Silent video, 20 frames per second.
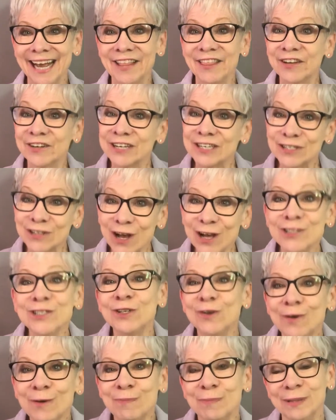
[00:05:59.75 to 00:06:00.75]
there is
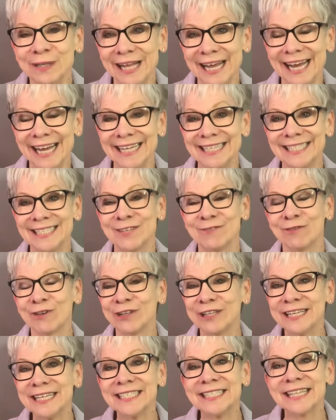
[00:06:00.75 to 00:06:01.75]
also a place for
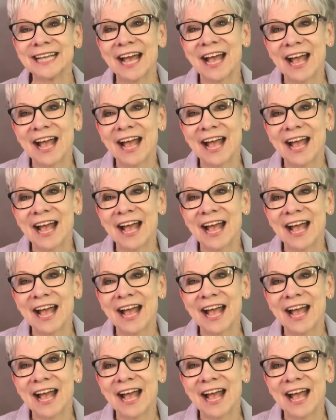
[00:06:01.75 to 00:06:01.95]
this